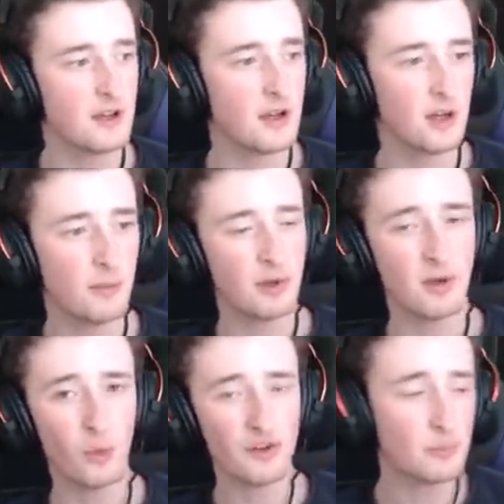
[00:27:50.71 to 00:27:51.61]
Um,
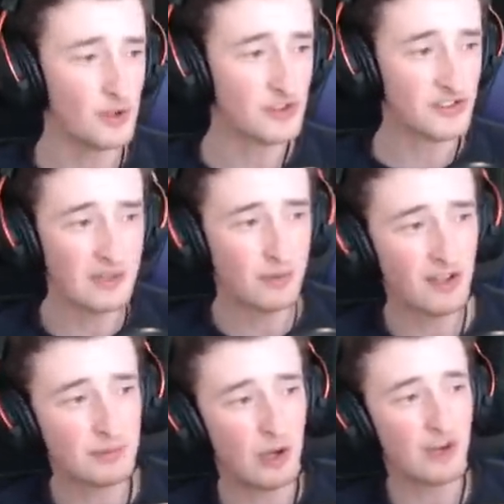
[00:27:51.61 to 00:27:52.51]
but what's more,
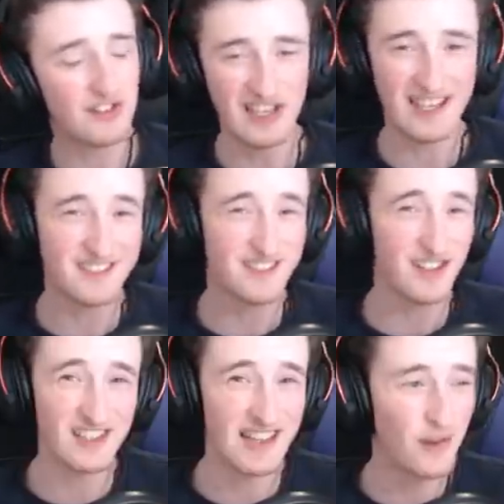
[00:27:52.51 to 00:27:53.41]
CDPR's policy uh,
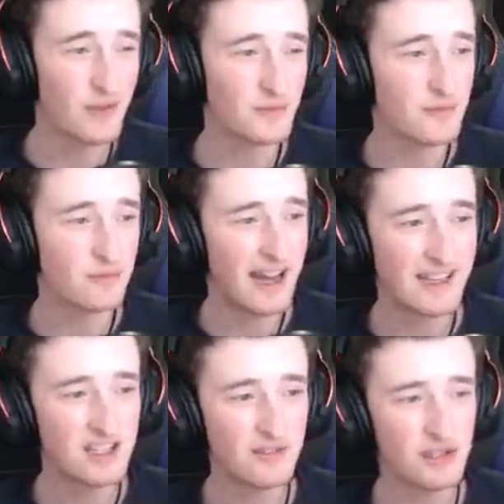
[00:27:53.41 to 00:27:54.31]
does allow them to ban
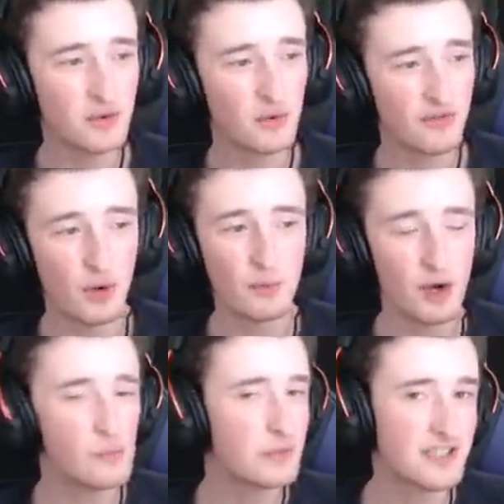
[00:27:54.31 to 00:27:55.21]
individuals from
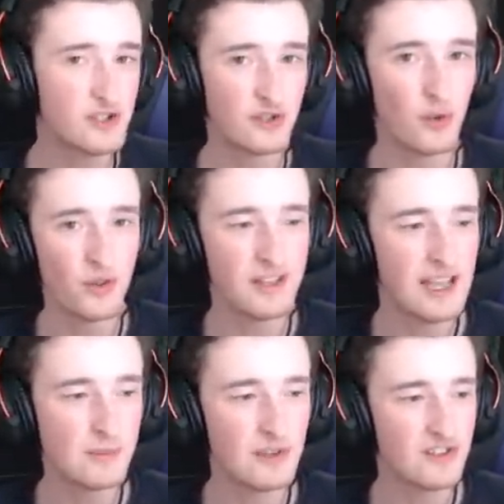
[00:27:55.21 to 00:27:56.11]
competition or the
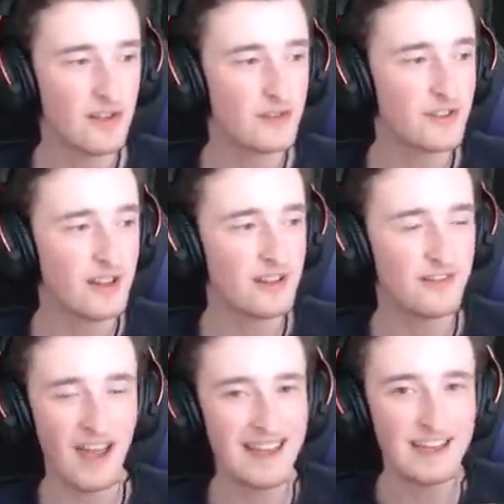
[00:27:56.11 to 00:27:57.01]
game itself
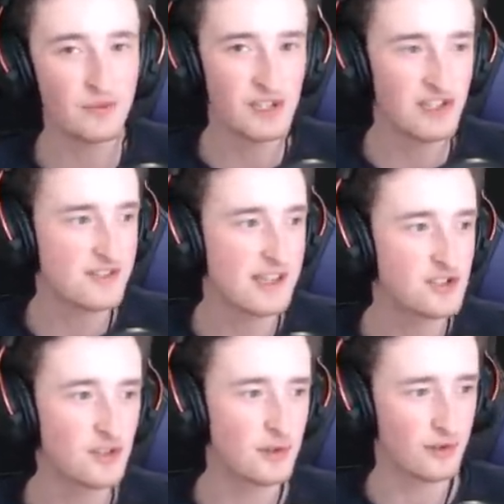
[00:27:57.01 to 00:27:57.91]
for any reason they
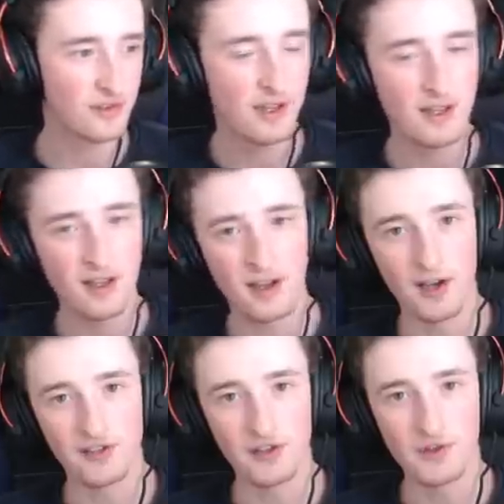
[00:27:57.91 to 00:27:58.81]
choose.
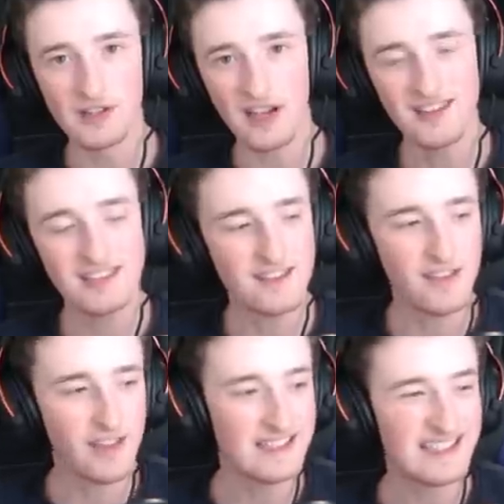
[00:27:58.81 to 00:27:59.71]
Uh, so the idea that
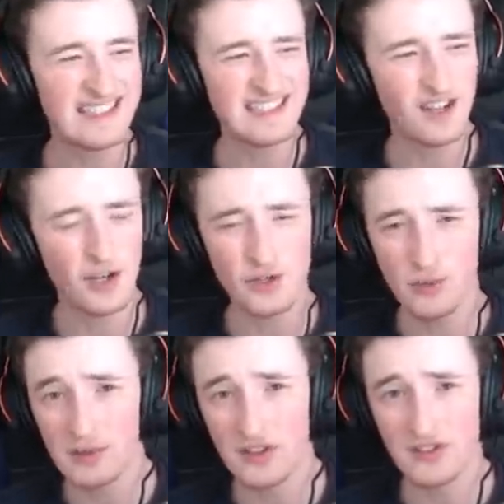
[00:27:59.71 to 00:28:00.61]
they need
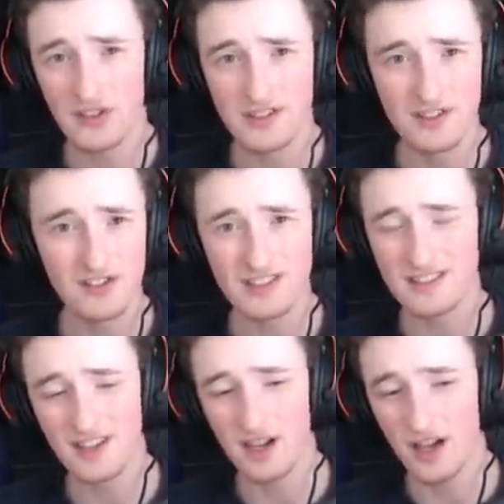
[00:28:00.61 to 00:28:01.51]
100% certainty,
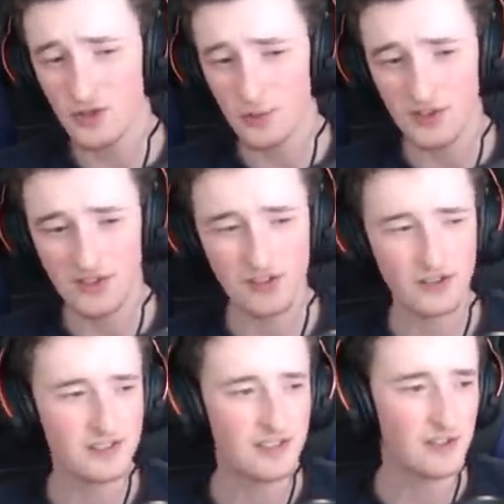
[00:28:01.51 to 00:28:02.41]
100%
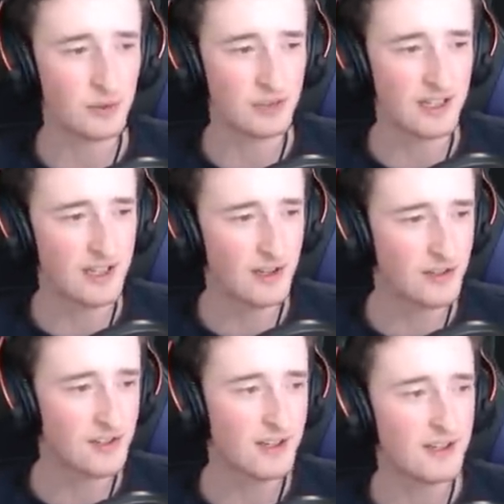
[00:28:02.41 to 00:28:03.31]
certainty is ridiculous.